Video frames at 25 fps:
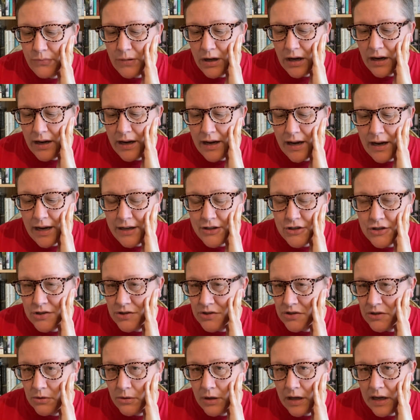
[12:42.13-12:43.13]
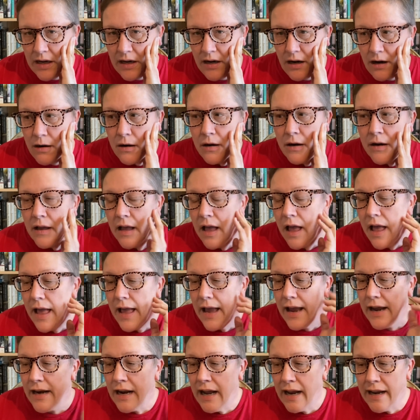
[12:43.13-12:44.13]
I just don't care.
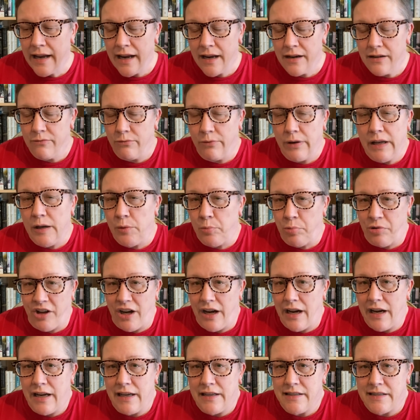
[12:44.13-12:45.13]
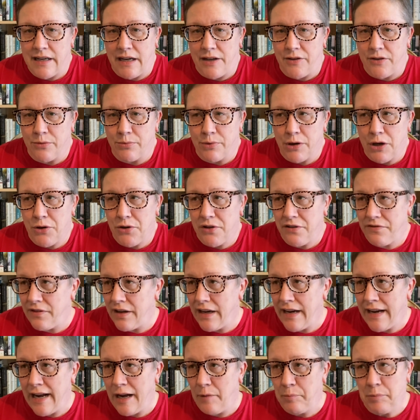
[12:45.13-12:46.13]
And I can reapply down the road if
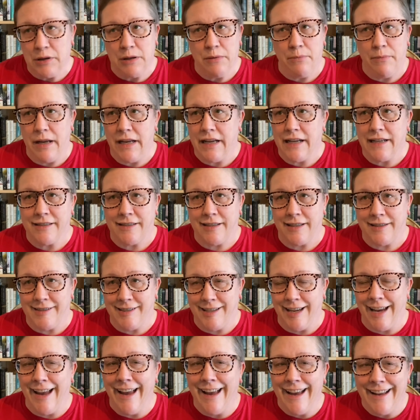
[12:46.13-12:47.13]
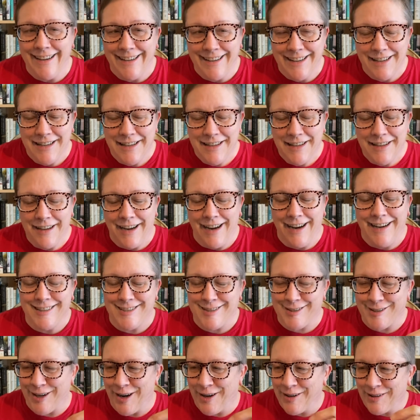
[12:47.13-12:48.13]
I happen to make it to 10. I
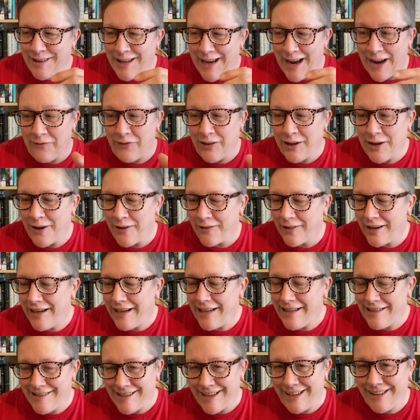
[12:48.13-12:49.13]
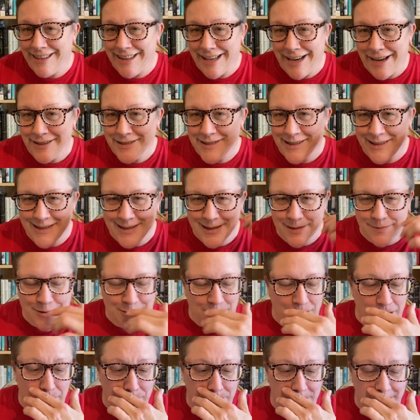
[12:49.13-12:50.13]
start laughing already. 10,000
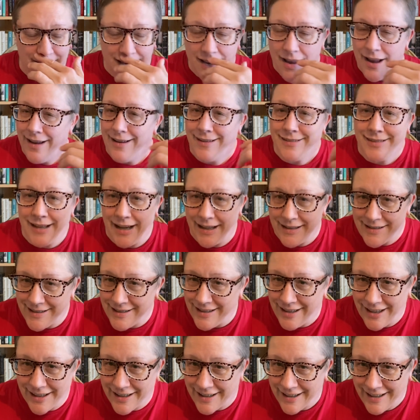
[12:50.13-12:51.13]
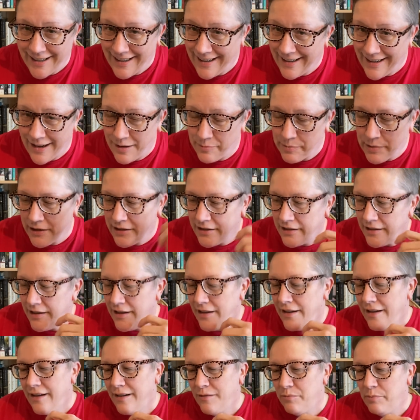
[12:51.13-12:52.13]
subscribers. That's not going to happen.
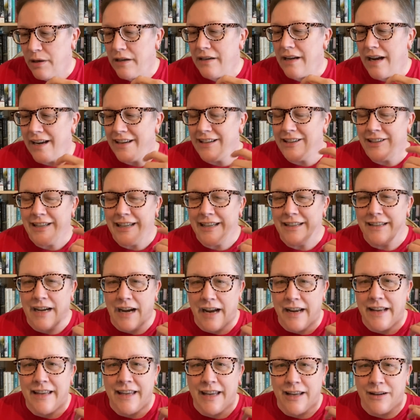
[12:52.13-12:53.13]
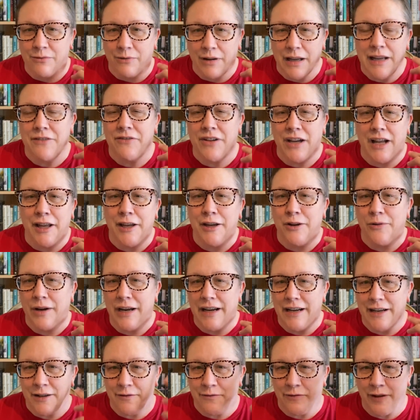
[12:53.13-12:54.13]
But I can
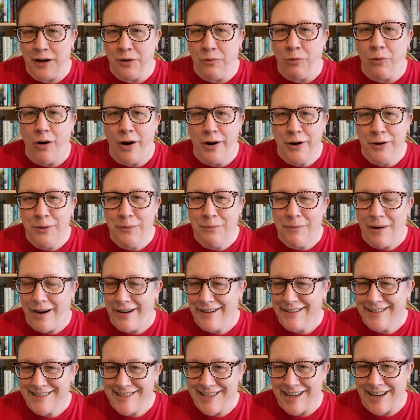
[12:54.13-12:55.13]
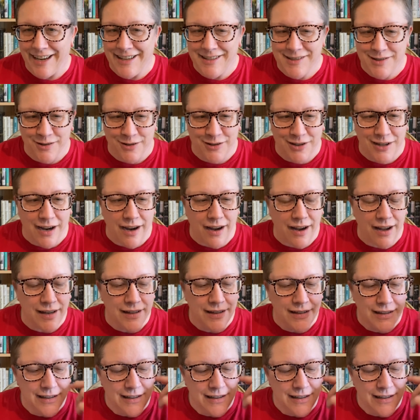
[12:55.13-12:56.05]
reevaluate if I want to monetize or not.